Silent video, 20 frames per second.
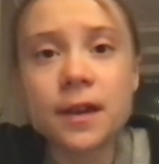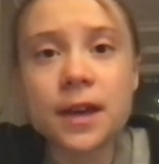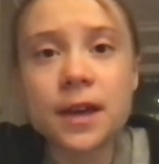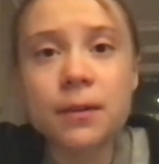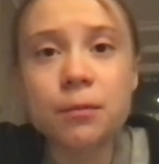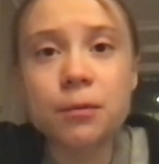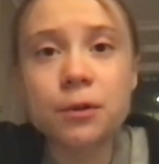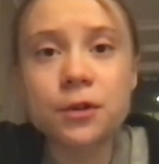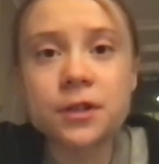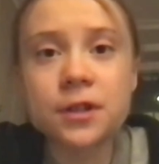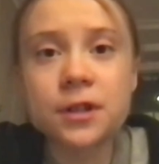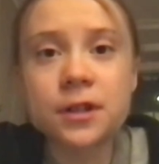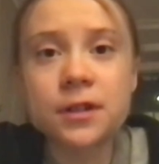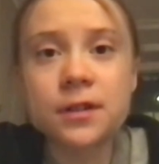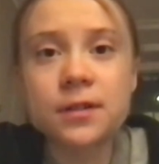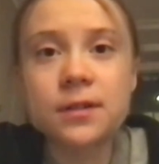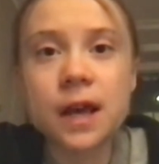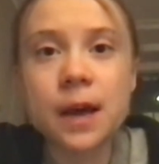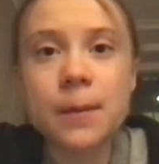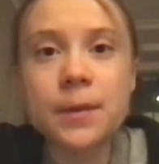it wasn't,
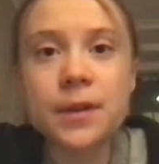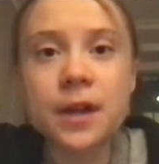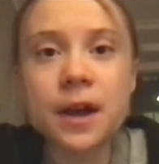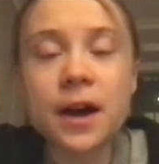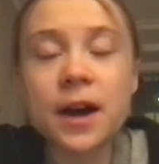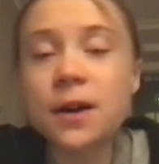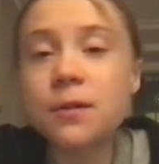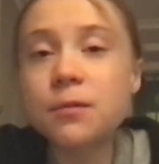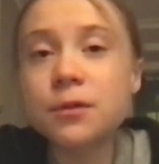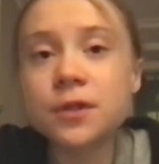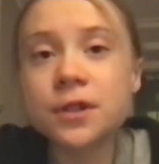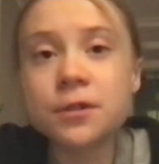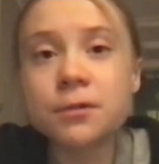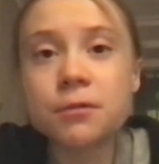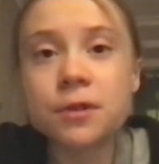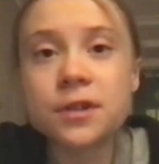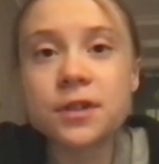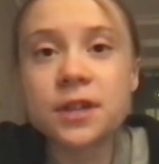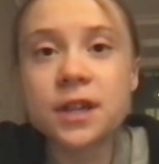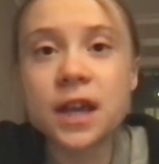I mean, I
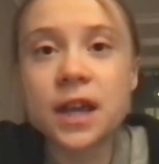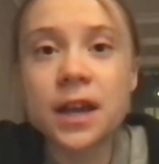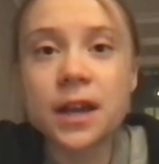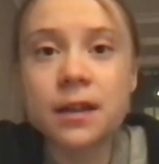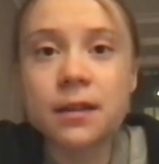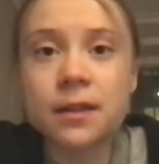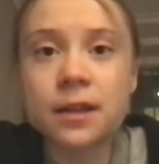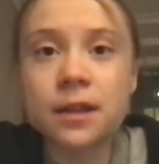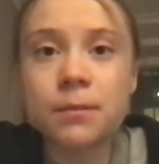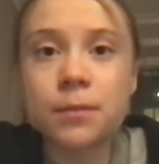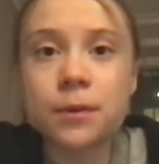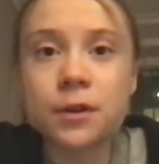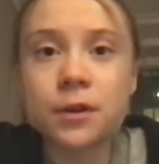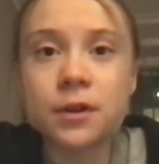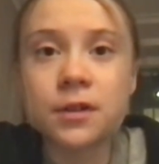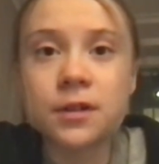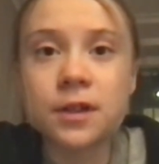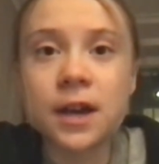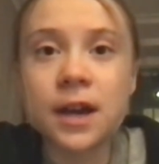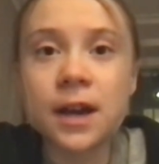wasn't risking anything
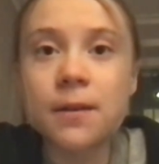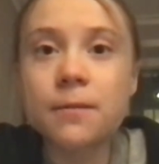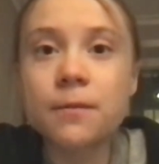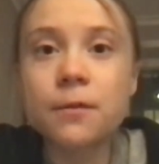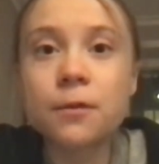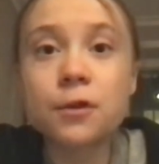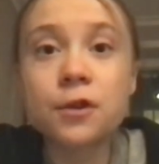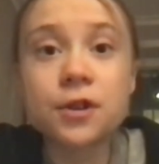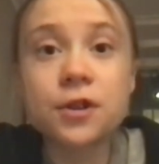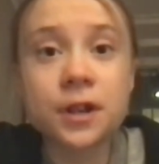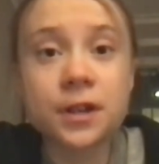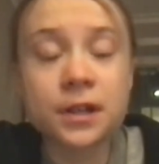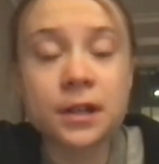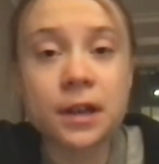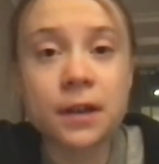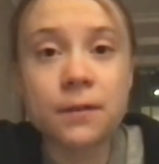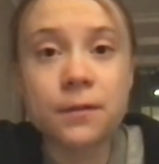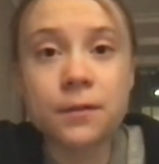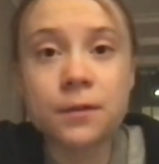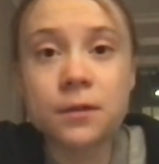because I am fortunate
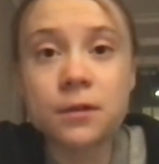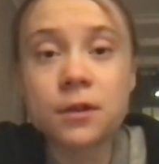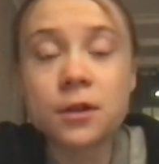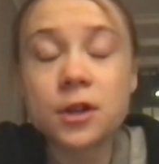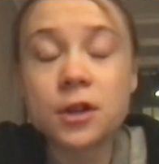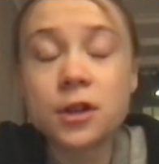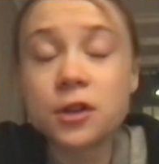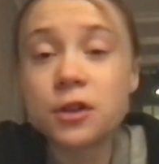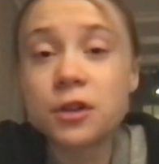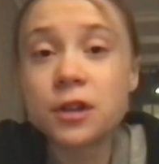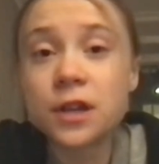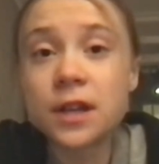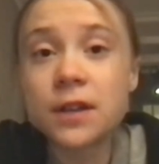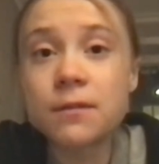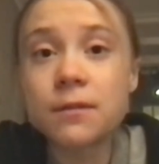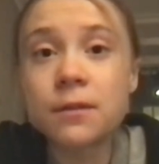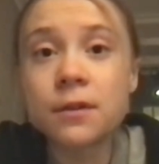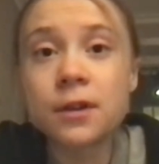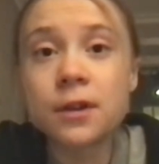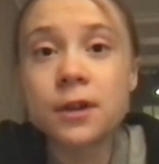enough to
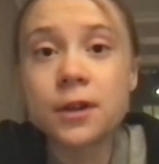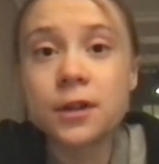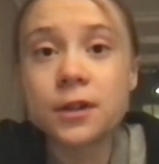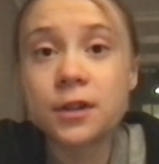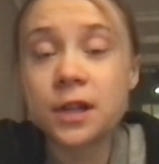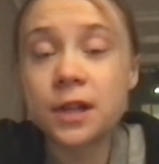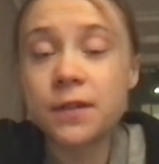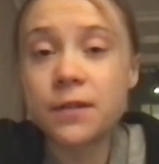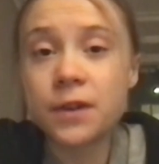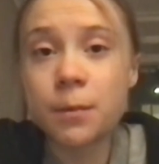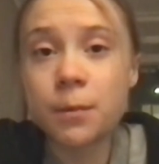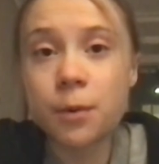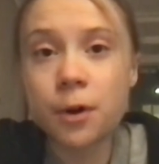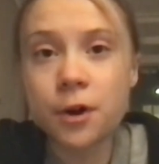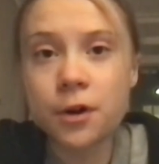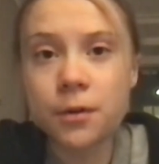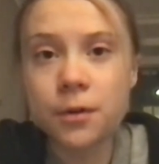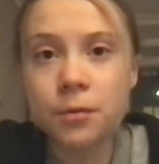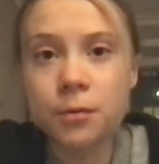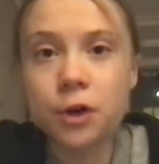live in a
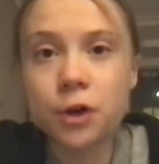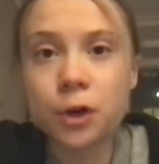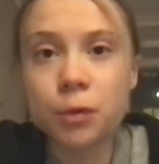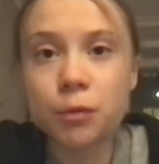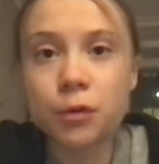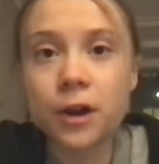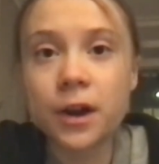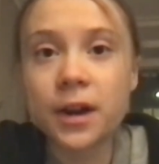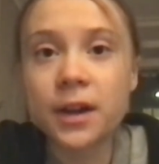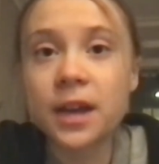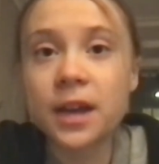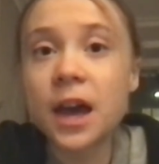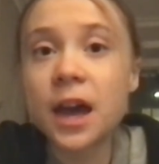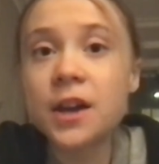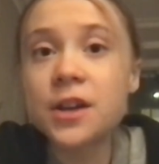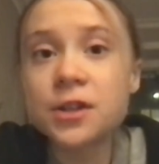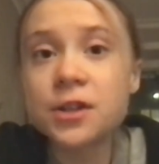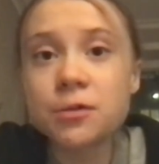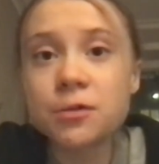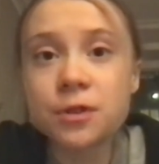part of the world where I
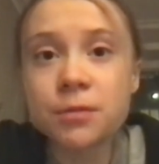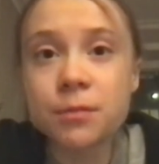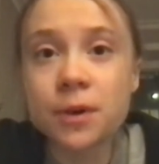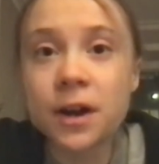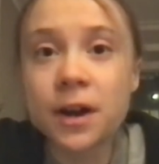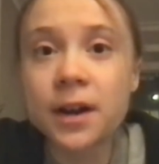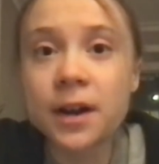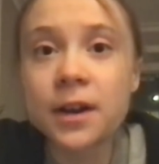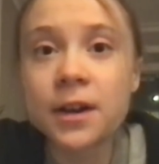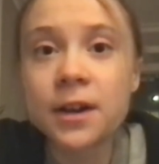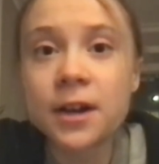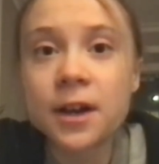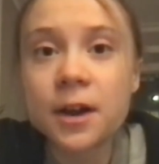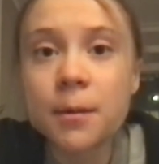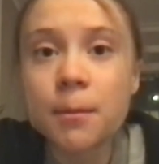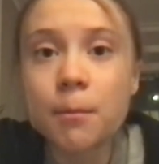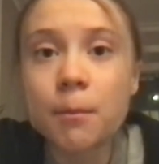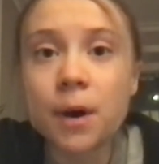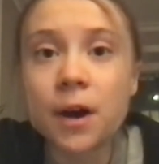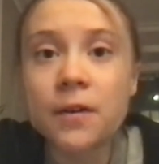can use my
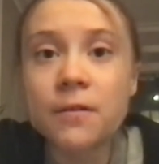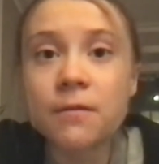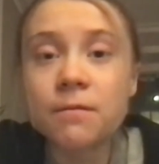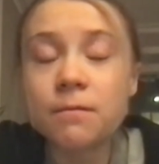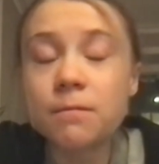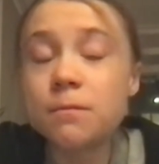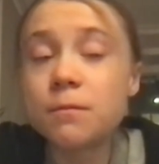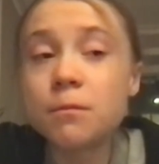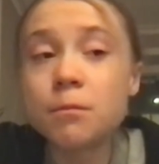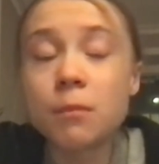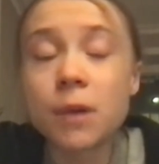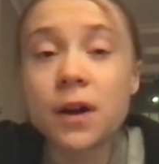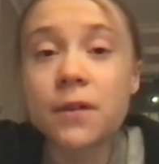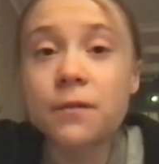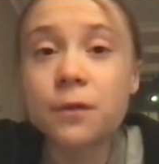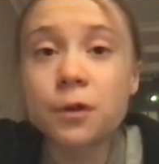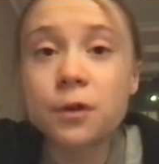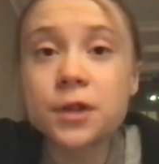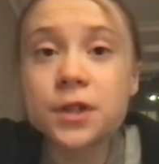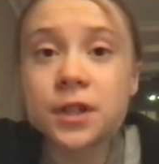
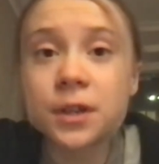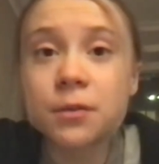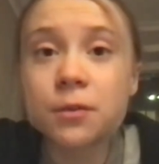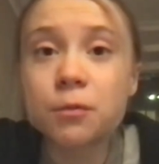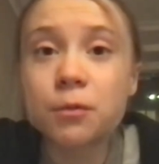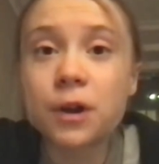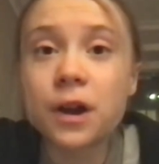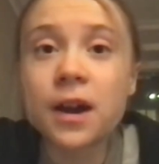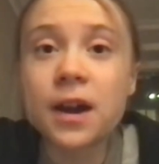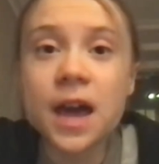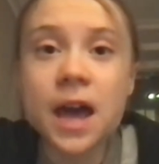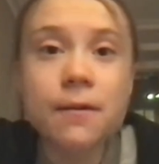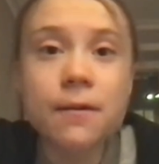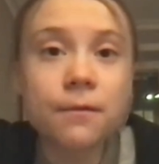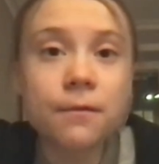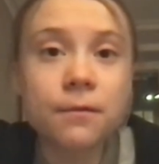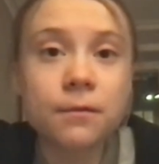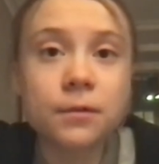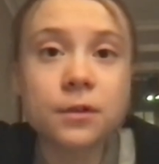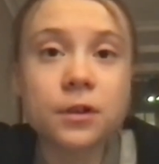voice and where I
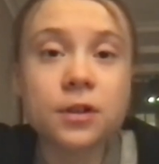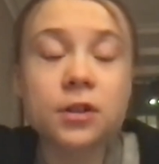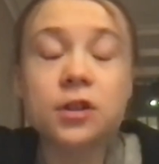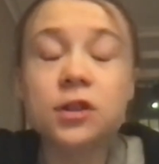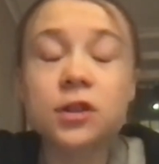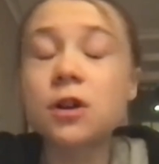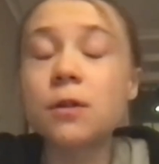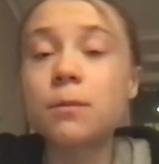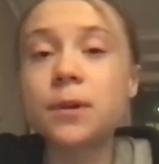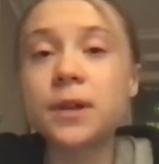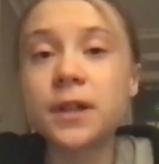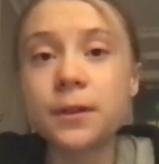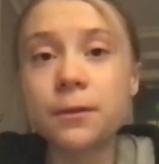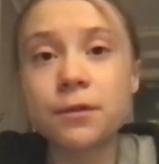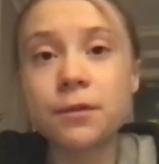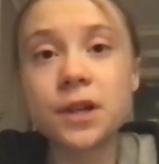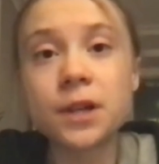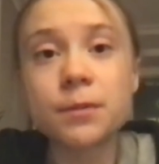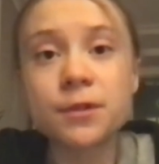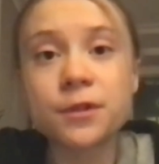have complete
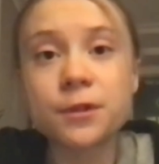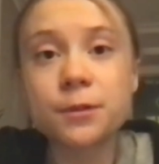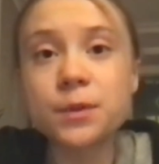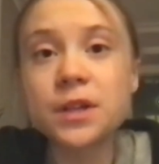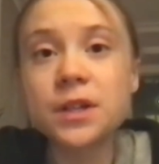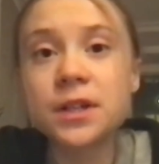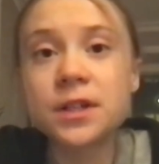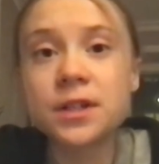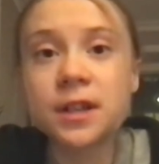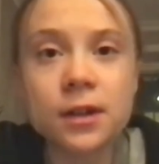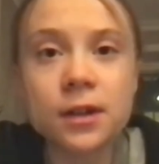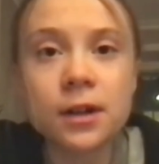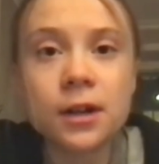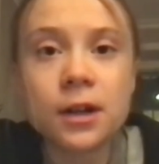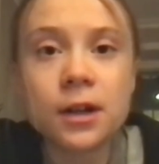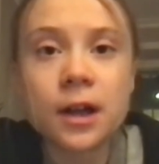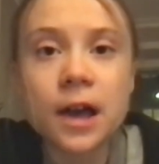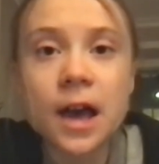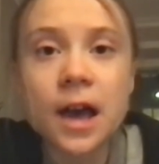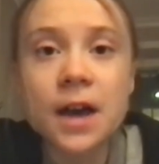freedom of speech,
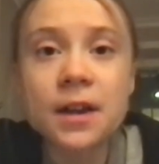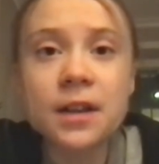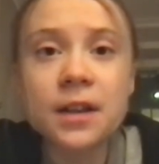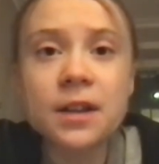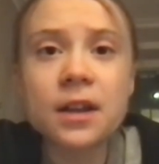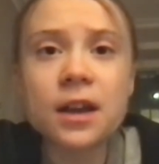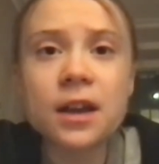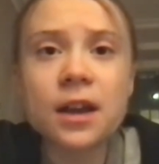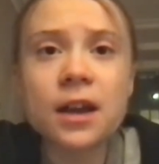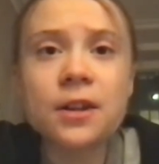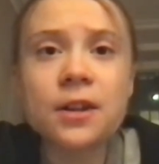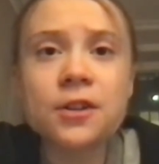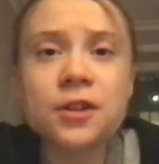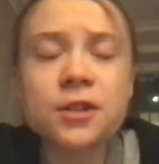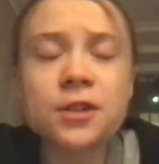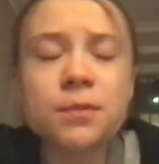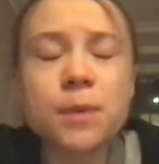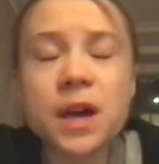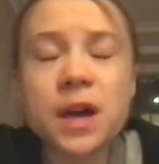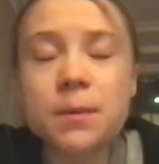and it
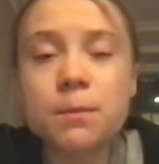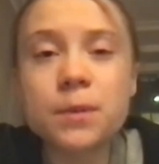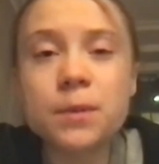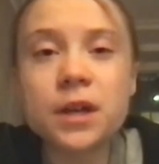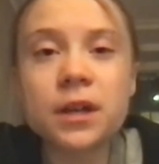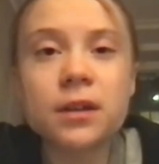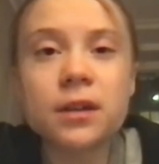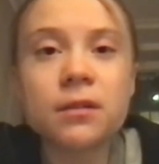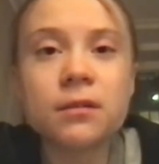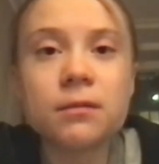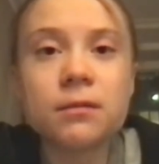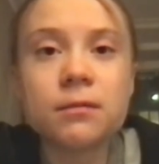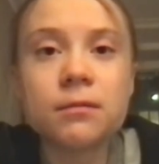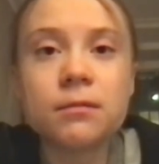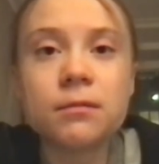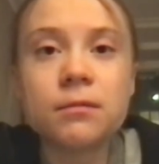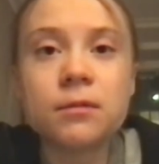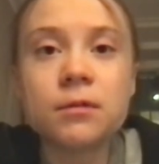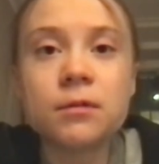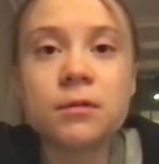just made me
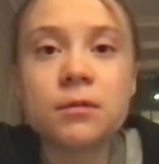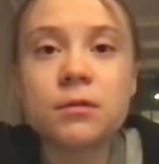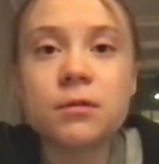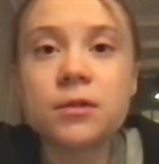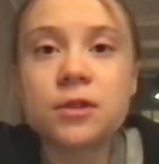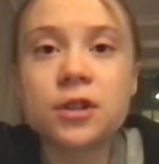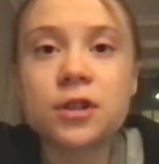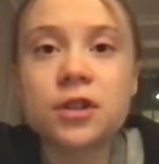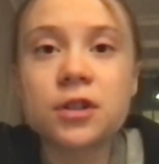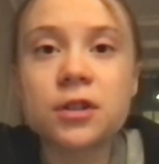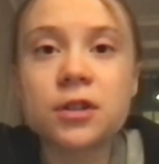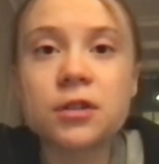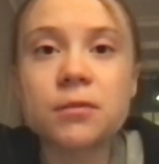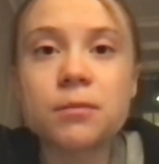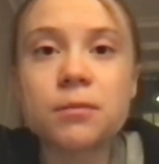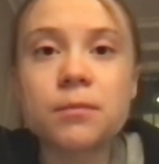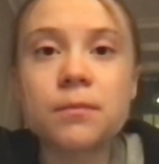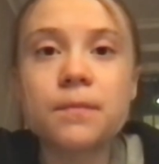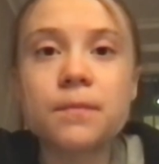just